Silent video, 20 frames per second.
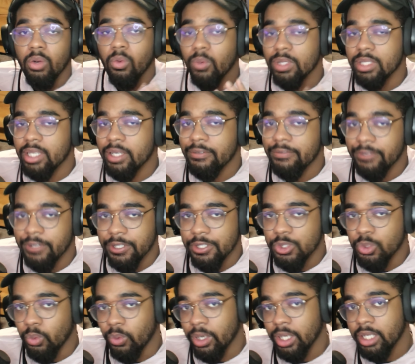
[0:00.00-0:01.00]
Once I
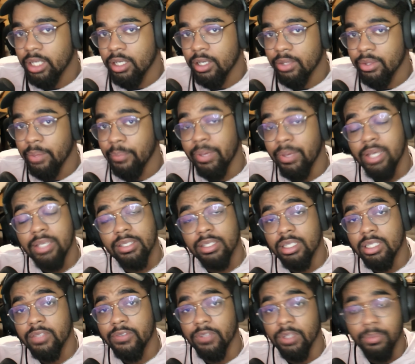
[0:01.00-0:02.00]
finished working on the
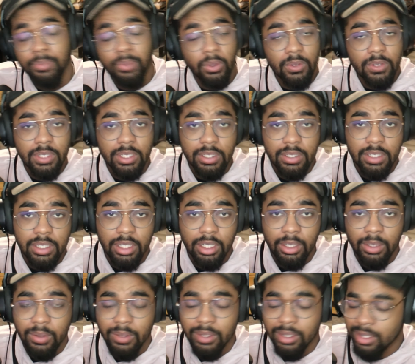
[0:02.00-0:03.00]
basics for the pulsings
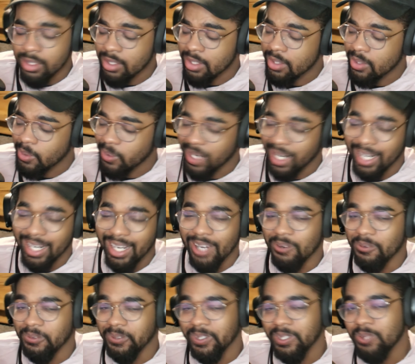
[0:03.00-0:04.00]
though, this is where I
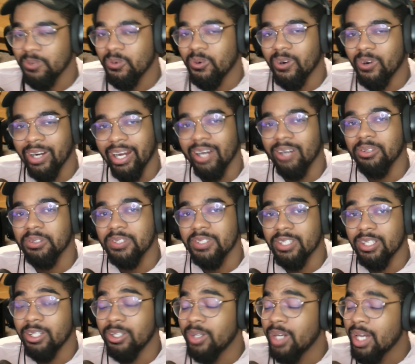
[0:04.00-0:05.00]
got really worn out.
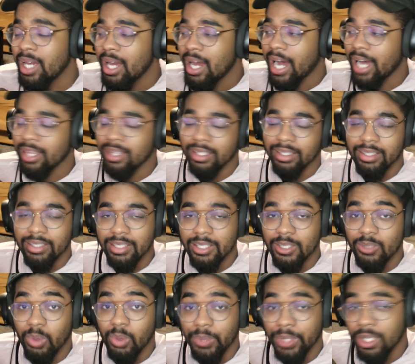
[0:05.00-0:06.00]
So I think this
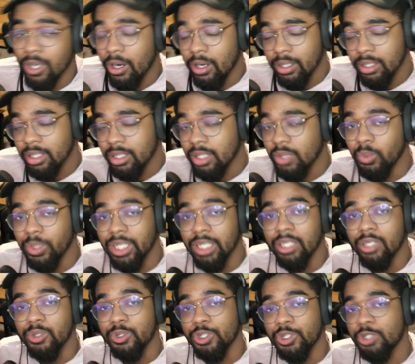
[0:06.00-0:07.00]
is where we call it and we
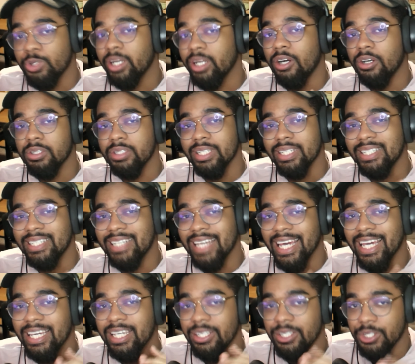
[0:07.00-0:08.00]
can go straight on to
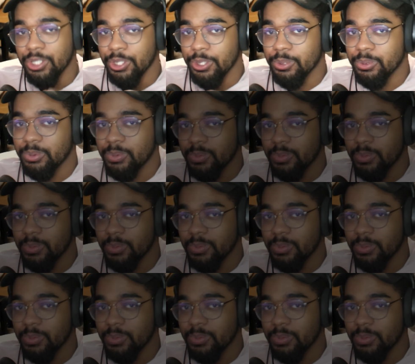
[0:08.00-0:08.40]
day 2.